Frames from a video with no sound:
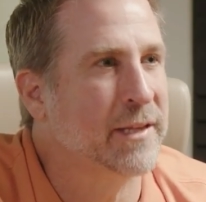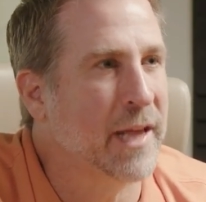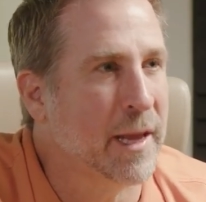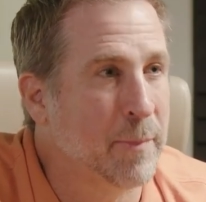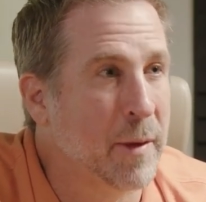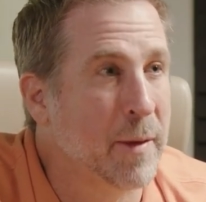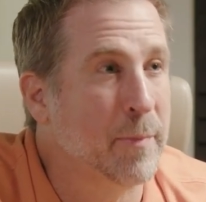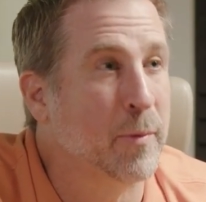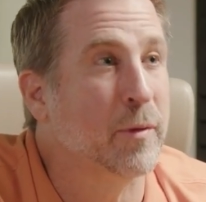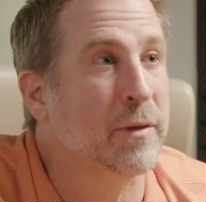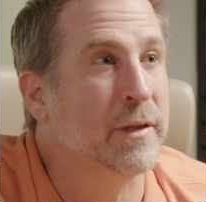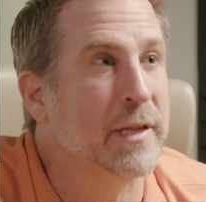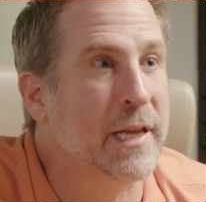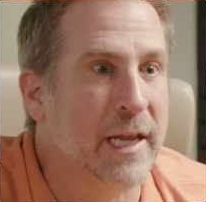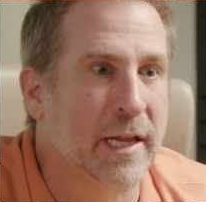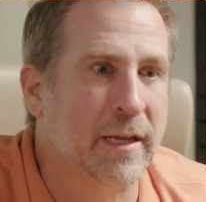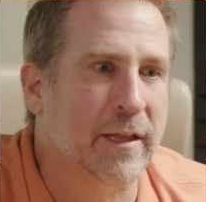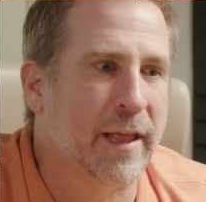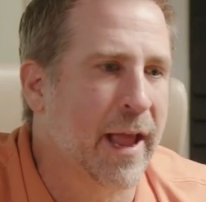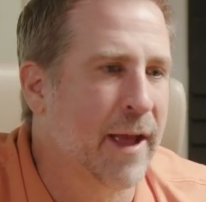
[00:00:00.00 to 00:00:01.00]
Like people
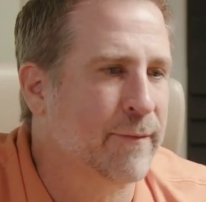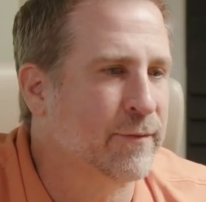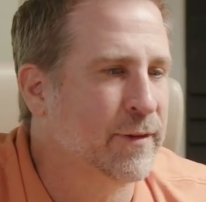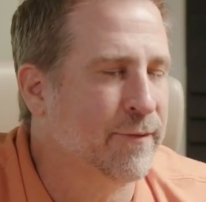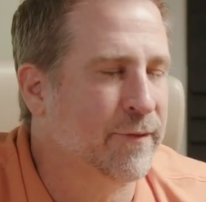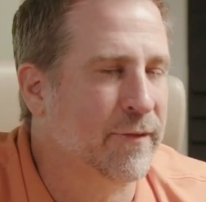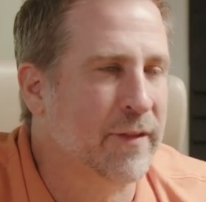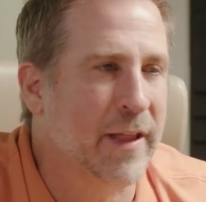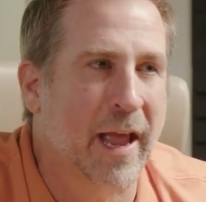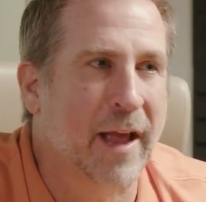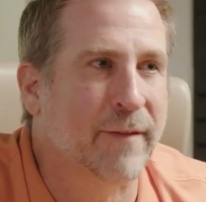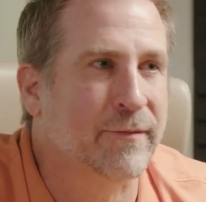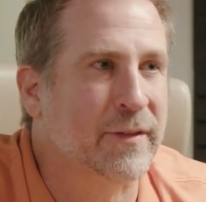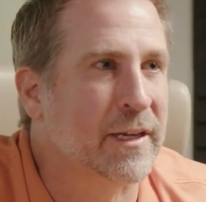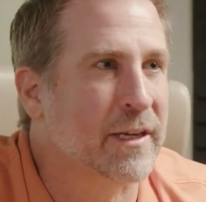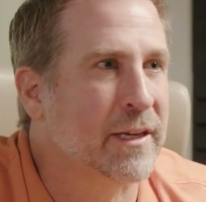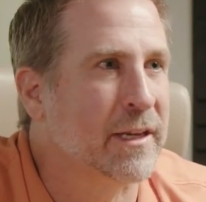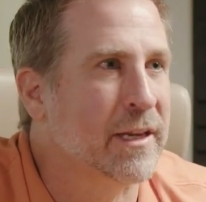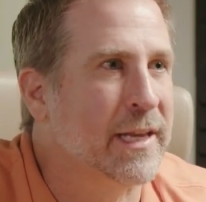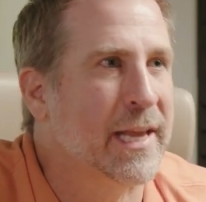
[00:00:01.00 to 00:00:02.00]
they have
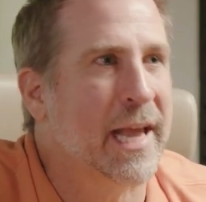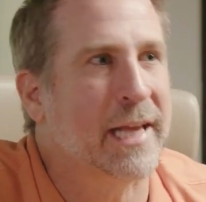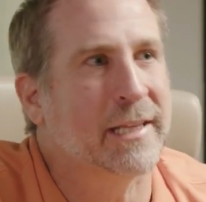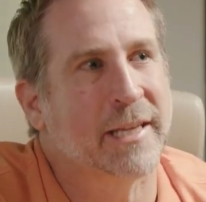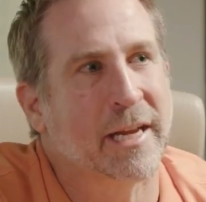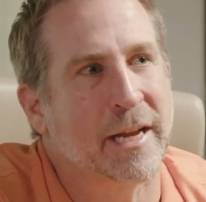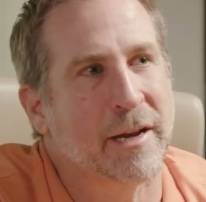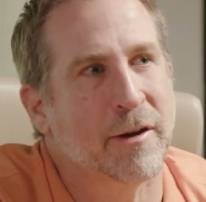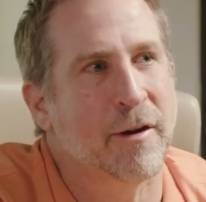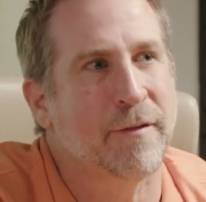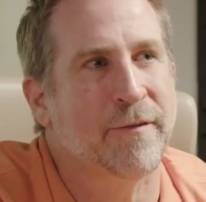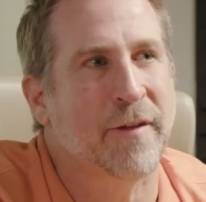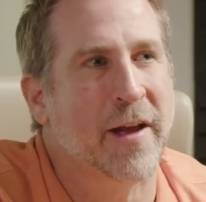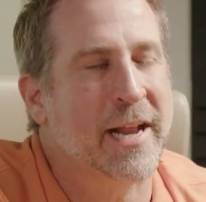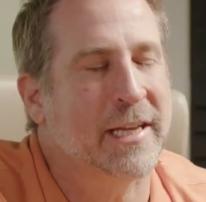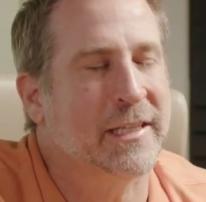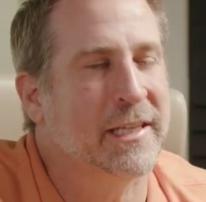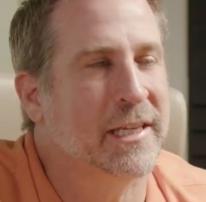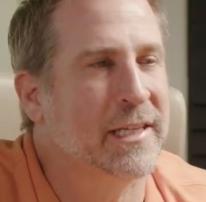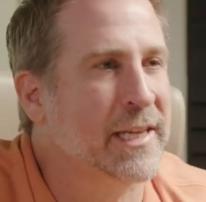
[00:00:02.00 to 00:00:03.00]
to get secondary
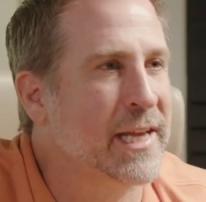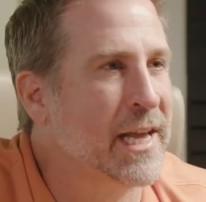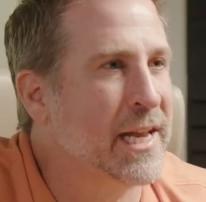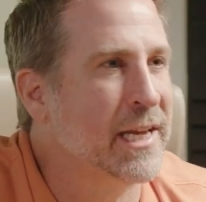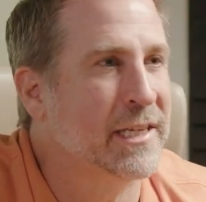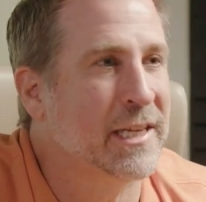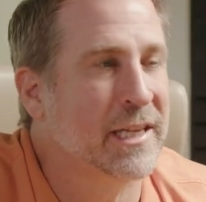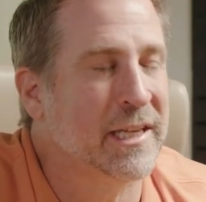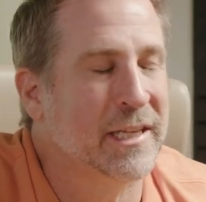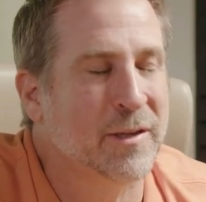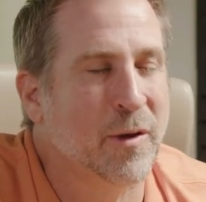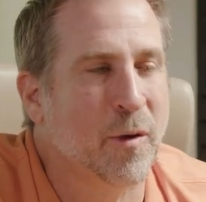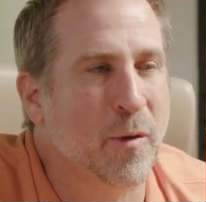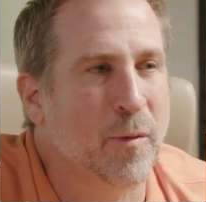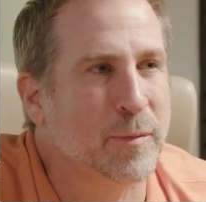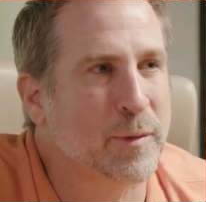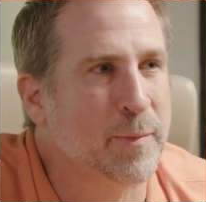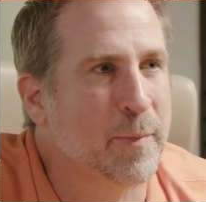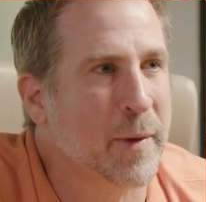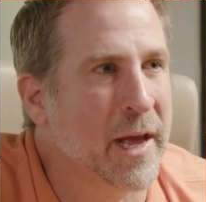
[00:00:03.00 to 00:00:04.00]
financing to get into these
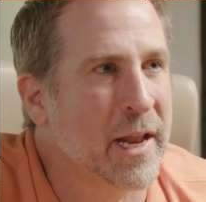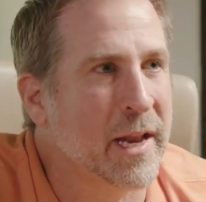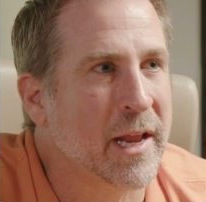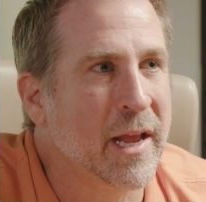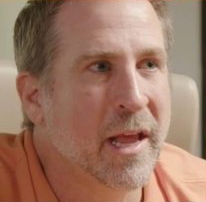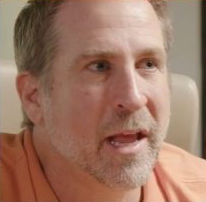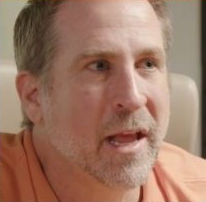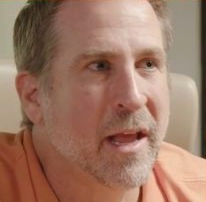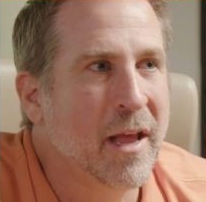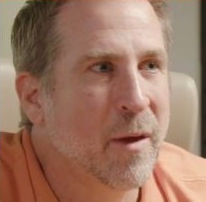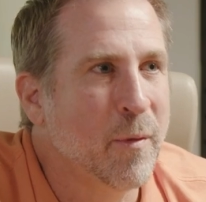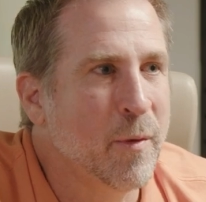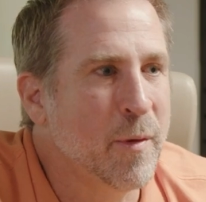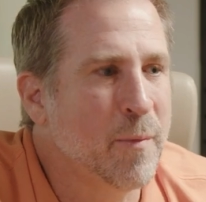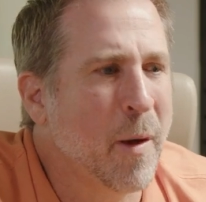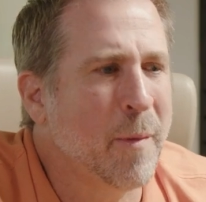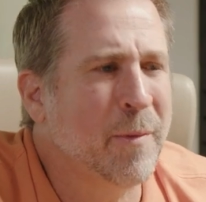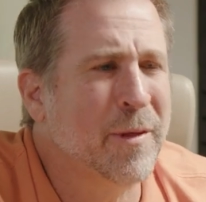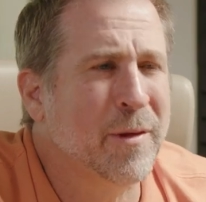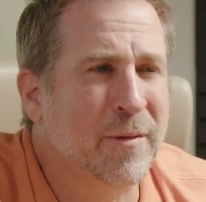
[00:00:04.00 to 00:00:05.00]
homes, but we
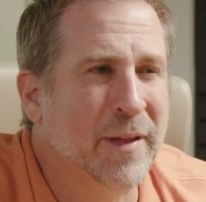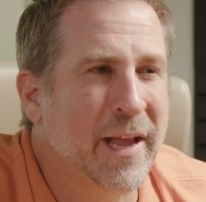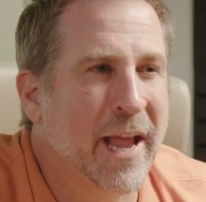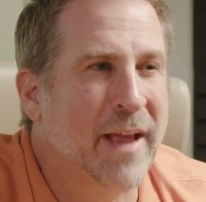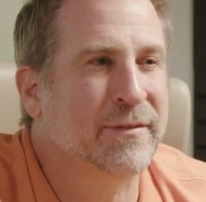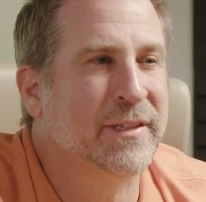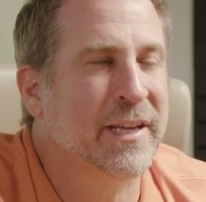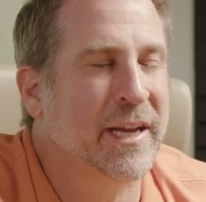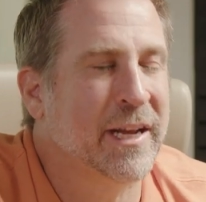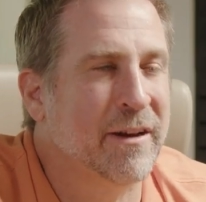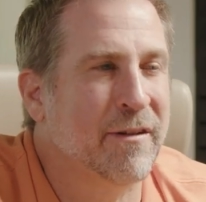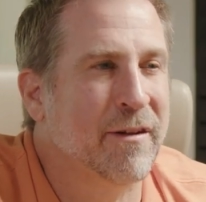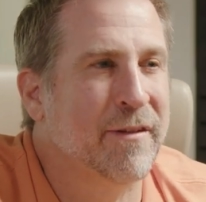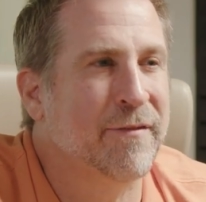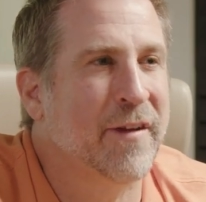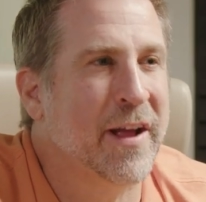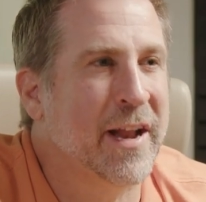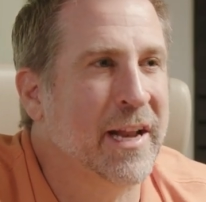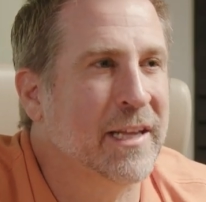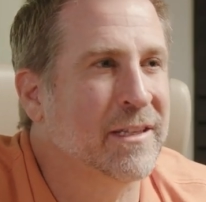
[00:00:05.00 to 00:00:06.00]
probably only have secondary
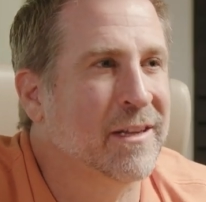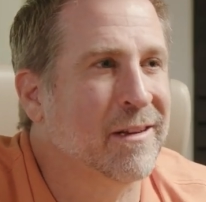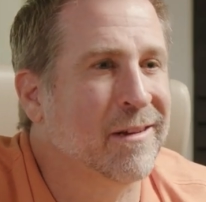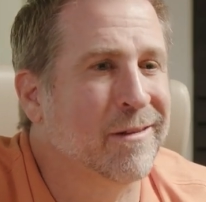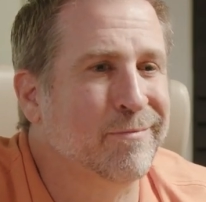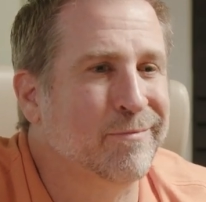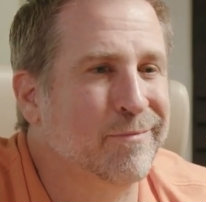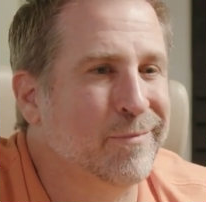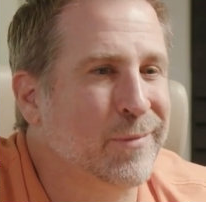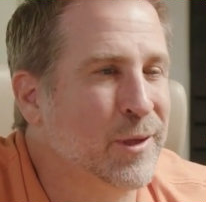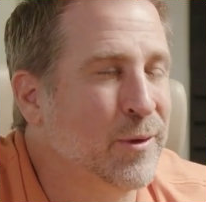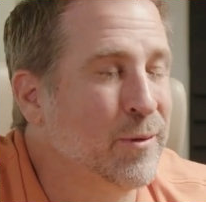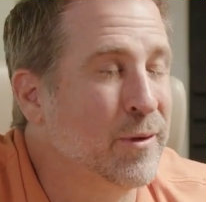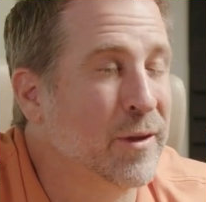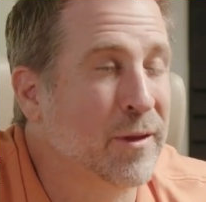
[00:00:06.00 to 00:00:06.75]
financing on 2 to